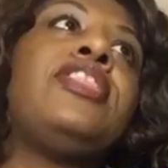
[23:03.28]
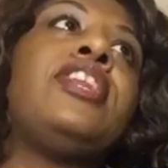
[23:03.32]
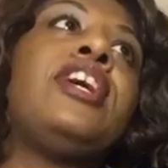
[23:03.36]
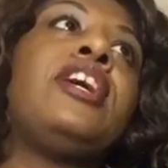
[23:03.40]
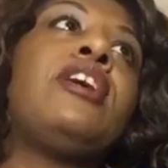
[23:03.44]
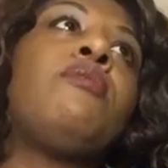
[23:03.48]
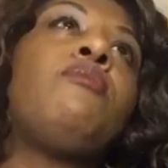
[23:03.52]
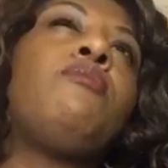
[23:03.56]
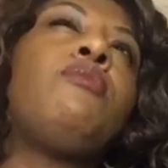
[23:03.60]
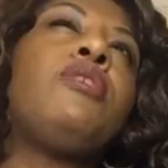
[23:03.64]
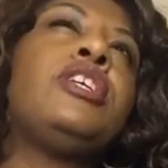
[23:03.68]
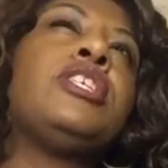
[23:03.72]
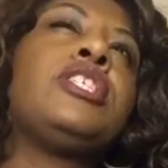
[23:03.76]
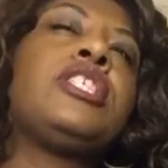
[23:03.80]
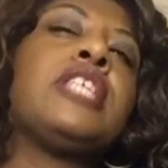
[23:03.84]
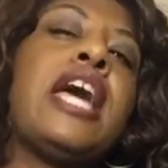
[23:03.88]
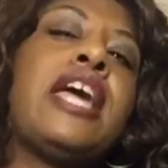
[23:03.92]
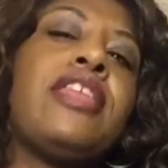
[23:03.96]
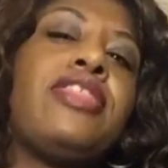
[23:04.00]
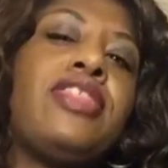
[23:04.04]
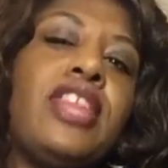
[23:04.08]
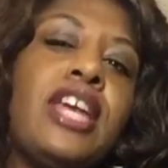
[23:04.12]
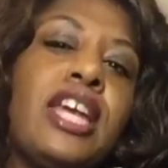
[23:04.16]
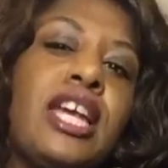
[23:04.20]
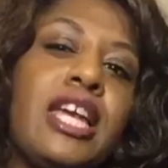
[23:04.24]
there was,
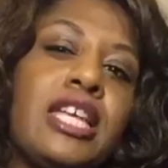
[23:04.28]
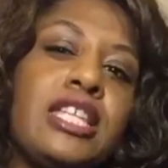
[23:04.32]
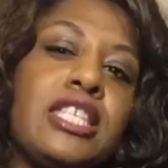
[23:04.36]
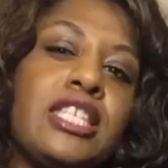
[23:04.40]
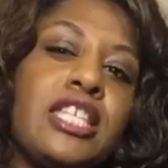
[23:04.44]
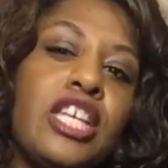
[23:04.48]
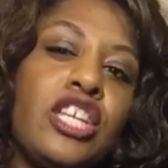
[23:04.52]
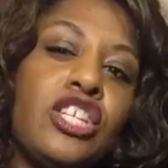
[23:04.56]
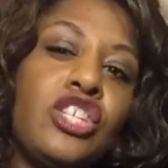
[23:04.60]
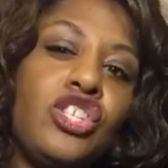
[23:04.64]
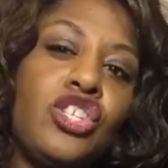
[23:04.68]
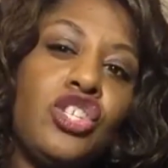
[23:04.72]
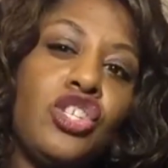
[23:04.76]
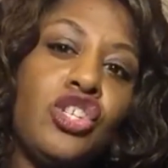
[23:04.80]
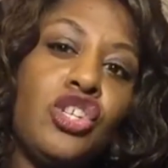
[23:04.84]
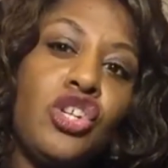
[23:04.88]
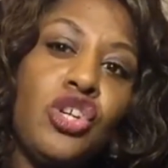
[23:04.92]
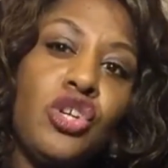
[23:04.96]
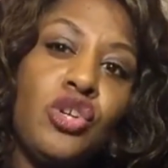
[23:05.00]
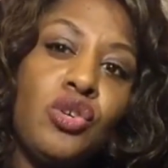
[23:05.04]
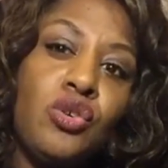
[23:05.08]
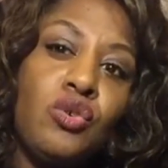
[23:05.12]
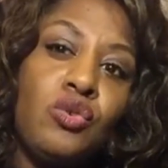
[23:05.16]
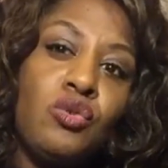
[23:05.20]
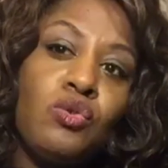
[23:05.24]
I think it's a
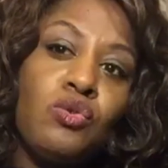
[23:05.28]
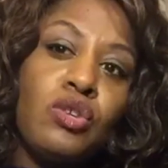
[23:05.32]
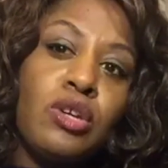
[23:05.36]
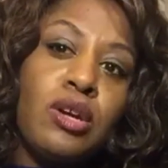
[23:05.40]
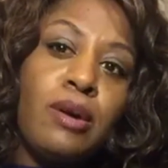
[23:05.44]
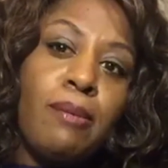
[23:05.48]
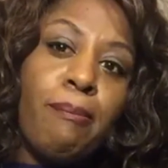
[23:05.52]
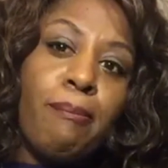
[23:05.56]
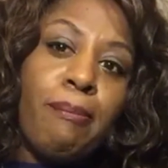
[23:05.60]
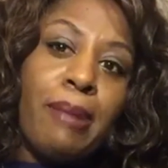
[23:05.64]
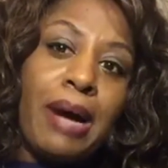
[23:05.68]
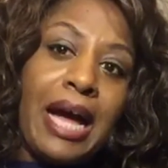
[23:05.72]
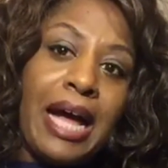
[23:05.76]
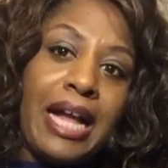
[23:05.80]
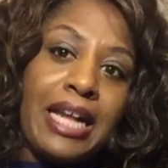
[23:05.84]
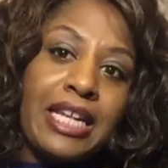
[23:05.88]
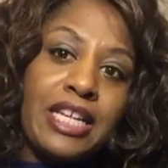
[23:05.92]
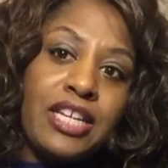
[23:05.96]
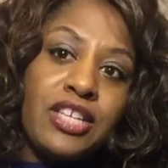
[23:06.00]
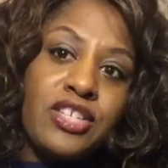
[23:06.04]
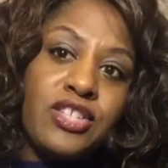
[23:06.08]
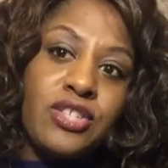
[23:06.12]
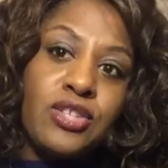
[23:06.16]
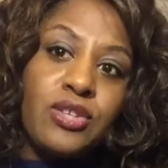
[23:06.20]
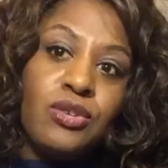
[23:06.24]
nude
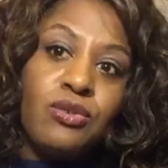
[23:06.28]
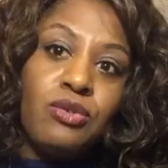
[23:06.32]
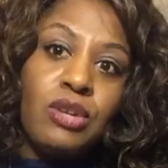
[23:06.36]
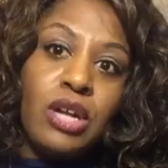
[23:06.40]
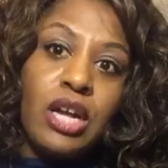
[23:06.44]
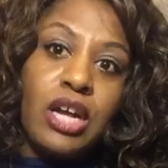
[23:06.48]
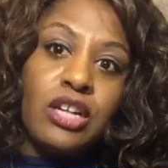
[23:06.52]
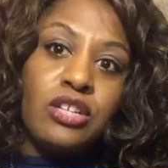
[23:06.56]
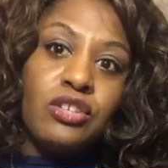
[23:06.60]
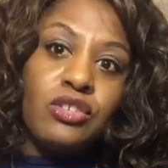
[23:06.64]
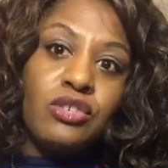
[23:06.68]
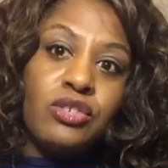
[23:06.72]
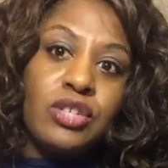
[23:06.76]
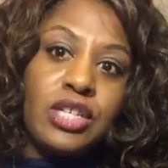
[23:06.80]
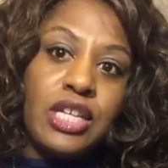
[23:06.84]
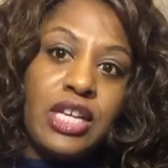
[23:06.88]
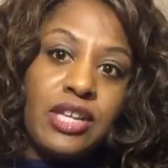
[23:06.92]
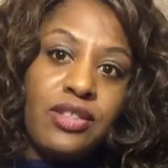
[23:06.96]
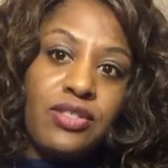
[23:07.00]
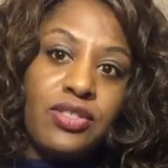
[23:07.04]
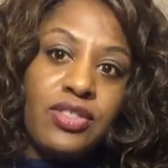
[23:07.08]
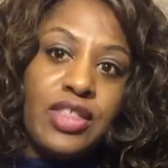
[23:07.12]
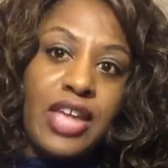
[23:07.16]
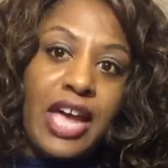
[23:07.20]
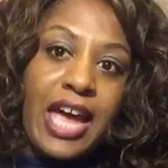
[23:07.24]
bodysuit
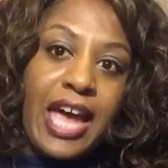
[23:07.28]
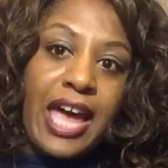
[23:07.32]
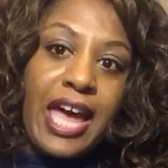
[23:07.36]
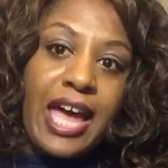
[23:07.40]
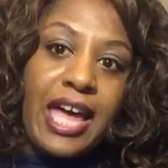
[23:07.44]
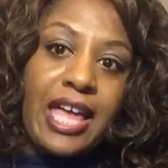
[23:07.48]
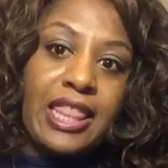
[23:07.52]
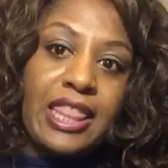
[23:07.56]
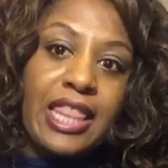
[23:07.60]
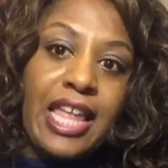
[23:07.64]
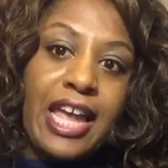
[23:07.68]
underneath that.